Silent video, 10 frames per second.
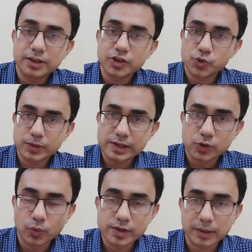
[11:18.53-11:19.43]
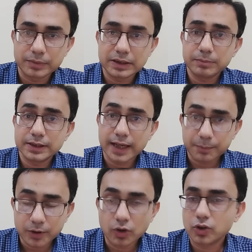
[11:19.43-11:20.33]
that the students know something, but
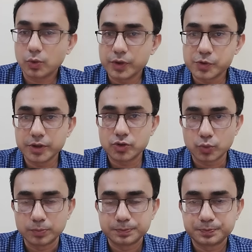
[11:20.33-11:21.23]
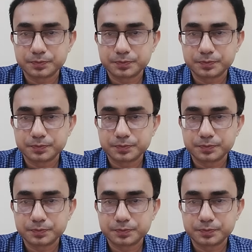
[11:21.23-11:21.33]
that may not always be true.